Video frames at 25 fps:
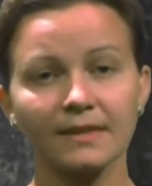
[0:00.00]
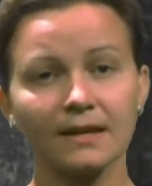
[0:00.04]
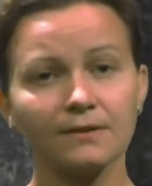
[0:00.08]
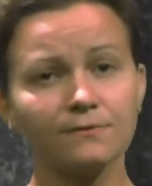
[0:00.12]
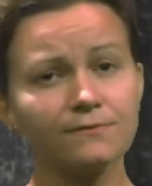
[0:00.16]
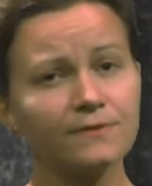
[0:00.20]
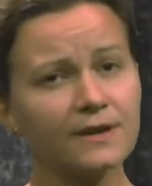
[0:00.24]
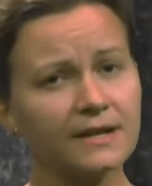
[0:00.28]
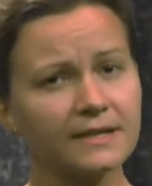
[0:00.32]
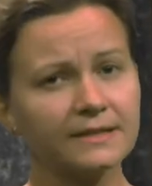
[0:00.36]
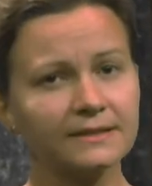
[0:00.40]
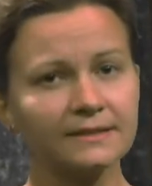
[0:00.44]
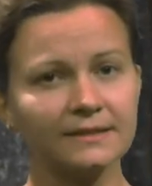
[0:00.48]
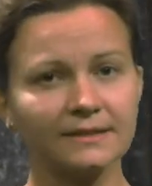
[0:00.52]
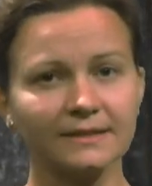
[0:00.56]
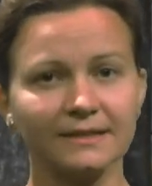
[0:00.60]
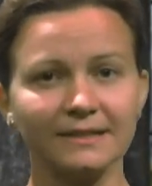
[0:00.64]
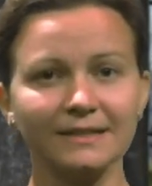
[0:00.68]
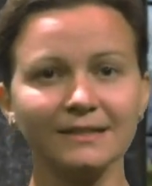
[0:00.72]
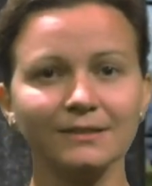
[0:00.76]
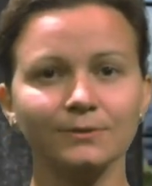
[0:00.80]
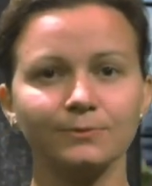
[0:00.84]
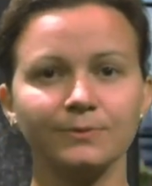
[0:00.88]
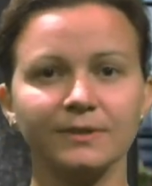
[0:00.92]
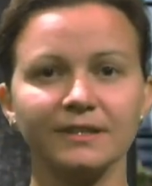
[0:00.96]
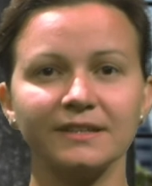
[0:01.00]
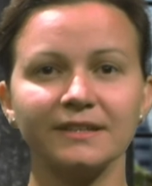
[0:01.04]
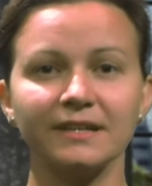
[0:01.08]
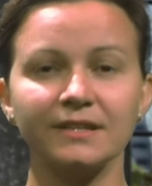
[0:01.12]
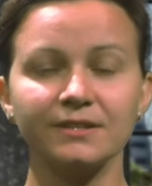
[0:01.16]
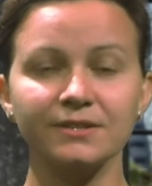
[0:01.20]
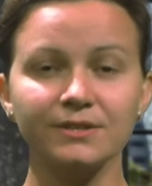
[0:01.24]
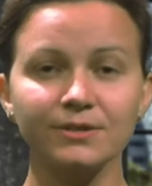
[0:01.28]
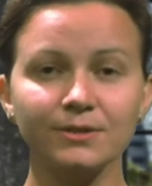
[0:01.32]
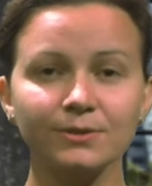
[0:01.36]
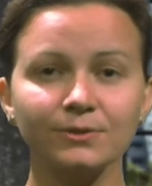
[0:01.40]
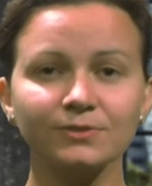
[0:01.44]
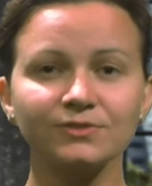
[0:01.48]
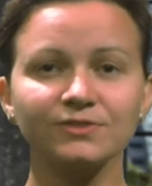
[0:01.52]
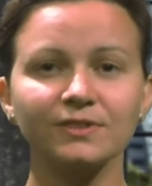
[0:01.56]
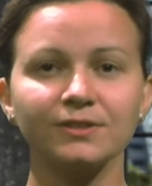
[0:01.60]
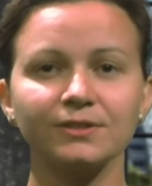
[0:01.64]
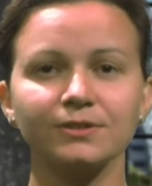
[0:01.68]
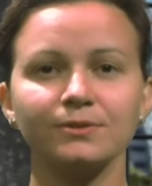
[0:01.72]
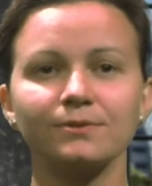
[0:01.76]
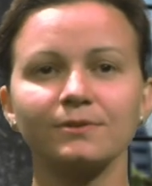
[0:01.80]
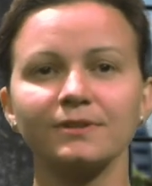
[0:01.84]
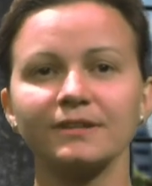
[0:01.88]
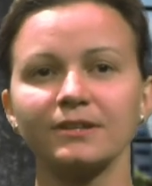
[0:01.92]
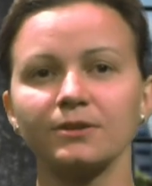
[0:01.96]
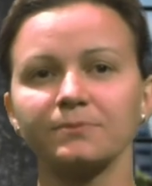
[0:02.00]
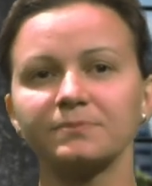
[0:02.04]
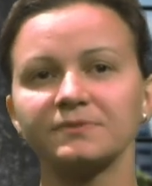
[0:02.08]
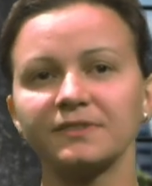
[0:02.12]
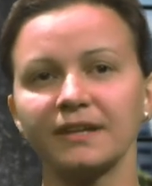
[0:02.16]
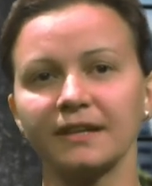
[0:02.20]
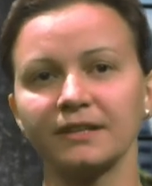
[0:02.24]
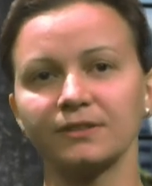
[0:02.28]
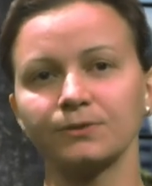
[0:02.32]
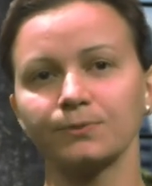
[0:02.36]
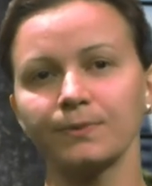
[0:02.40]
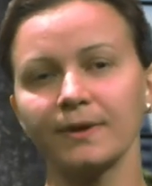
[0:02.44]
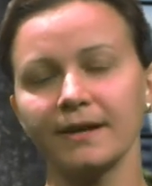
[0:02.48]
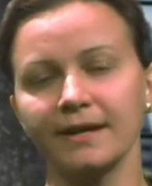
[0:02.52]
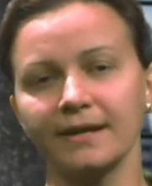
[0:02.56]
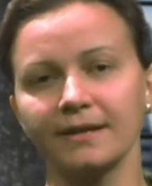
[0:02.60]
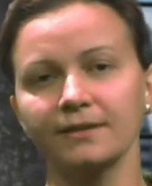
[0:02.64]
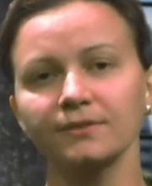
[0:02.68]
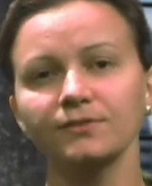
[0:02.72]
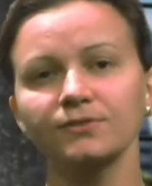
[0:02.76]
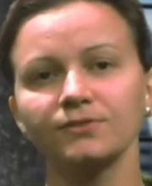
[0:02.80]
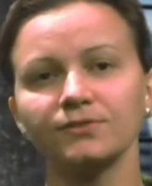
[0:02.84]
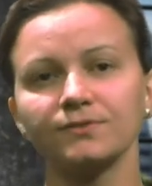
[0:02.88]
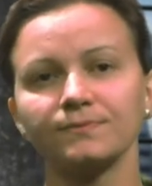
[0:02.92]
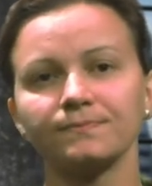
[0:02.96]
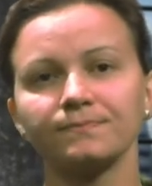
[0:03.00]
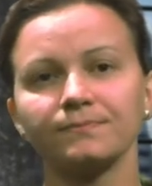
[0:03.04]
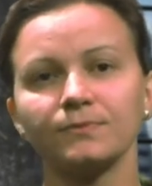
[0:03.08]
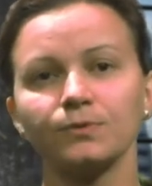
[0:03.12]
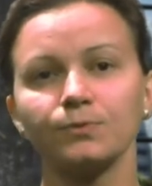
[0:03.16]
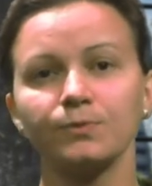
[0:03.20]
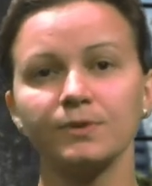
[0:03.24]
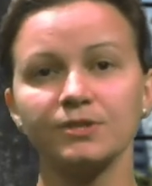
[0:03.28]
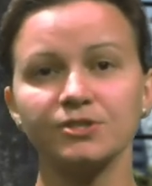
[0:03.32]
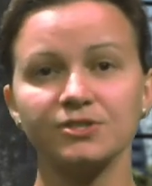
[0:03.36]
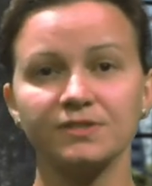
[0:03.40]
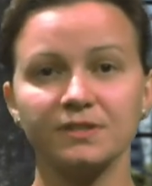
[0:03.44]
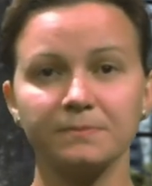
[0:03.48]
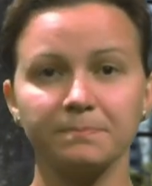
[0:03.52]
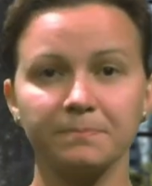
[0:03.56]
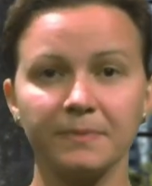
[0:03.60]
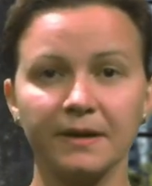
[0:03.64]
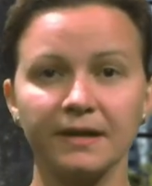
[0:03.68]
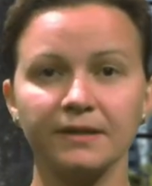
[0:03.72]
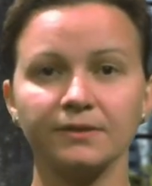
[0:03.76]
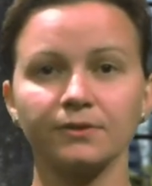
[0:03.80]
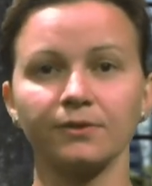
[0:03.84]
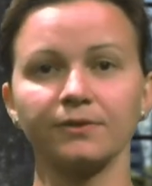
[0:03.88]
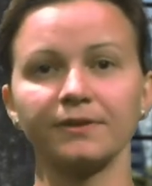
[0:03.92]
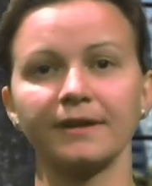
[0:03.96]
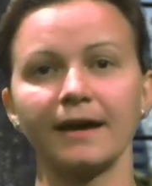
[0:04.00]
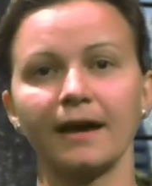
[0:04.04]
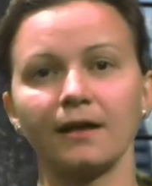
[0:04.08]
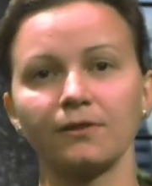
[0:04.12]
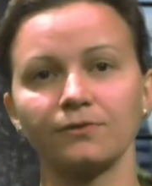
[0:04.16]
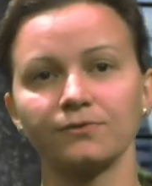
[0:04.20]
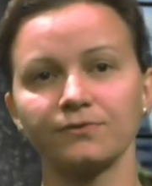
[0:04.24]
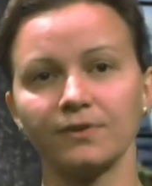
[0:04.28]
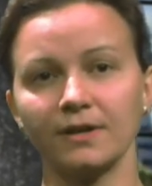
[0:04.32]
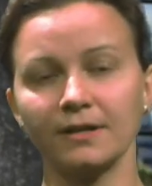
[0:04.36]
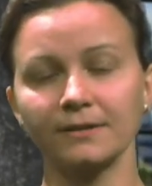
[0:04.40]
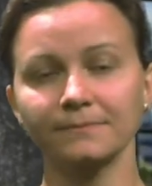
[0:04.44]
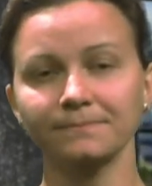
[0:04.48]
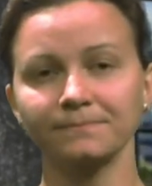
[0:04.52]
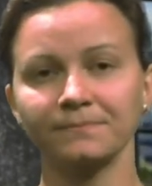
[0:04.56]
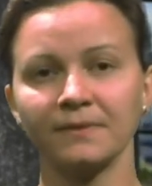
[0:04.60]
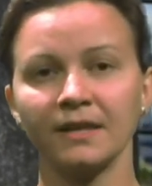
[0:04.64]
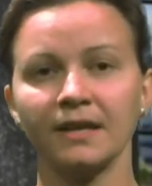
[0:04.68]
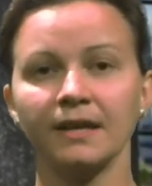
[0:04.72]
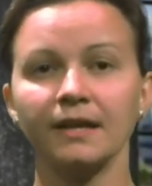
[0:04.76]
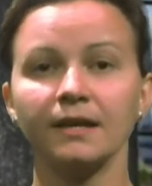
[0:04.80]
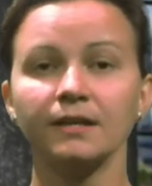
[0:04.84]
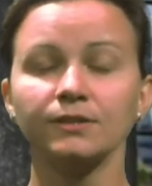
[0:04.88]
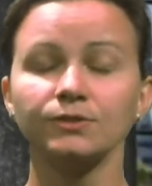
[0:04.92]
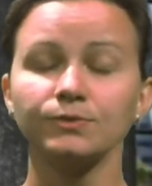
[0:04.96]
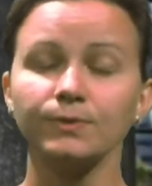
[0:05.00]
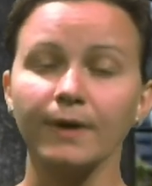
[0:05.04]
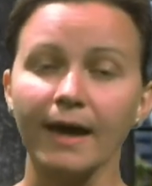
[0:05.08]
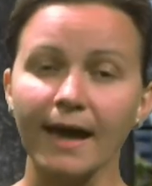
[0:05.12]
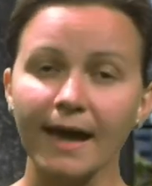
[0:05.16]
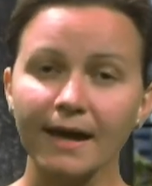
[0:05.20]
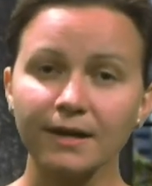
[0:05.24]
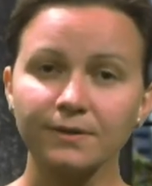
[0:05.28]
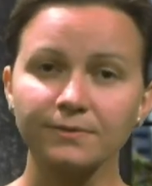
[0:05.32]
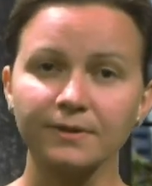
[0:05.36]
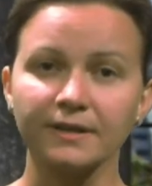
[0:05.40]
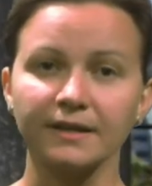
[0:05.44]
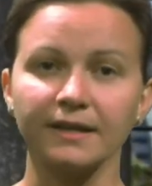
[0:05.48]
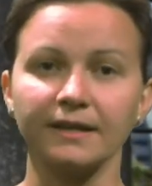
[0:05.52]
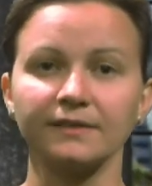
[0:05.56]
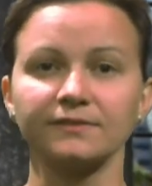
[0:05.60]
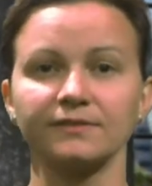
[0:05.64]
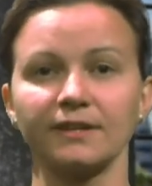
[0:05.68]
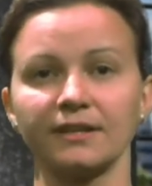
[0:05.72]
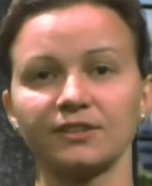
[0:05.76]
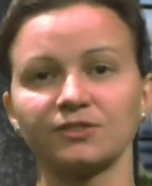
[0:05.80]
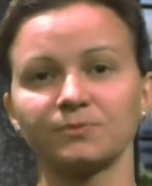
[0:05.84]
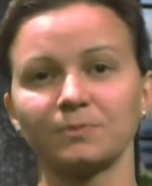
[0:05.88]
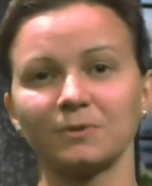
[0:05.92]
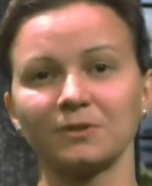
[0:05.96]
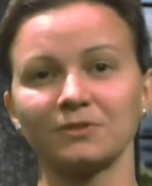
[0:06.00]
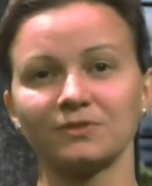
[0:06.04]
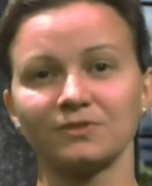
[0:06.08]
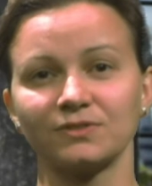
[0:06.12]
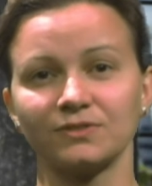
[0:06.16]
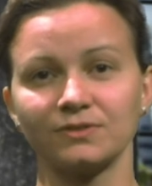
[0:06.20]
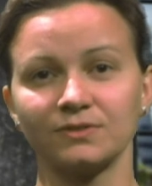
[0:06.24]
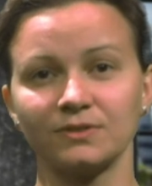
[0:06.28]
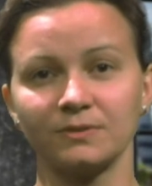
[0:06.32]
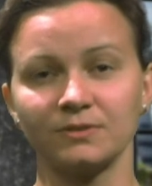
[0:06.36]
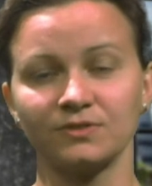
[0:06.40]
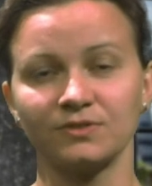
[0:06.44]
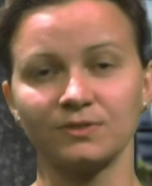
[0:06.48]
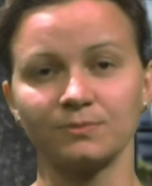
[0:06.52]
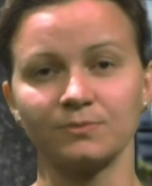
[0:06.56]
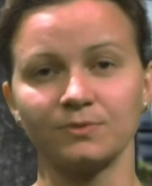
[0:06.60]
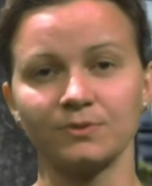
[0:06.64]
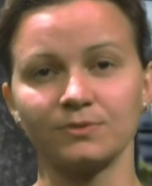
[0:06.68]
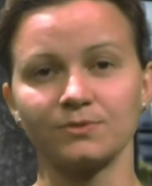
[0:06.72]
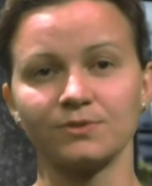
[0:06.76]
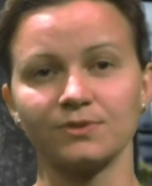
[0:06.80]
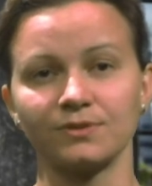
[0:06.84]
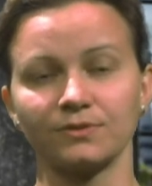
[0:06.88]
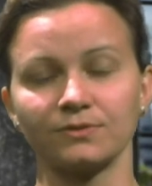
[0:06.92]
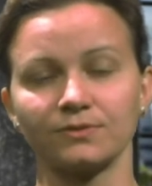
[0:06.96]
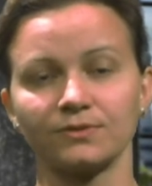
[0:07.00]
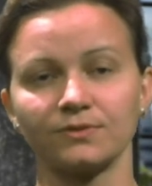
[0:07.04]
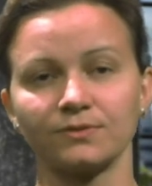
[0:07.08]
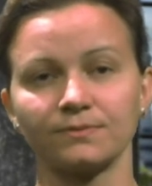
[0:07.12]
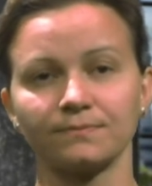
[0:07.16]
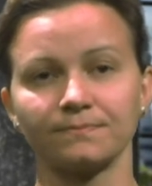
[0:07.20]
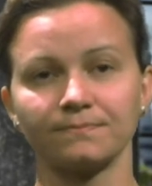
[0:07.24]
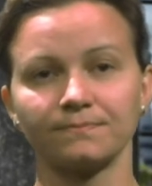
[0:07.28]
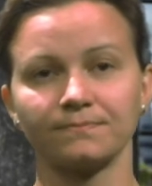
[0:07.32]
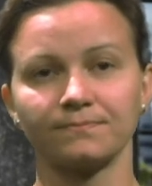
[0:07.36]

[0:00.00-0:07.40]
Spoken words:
Finally, we can use the newly obtained weights, which depend on alpha, to aggregate experts' distributions.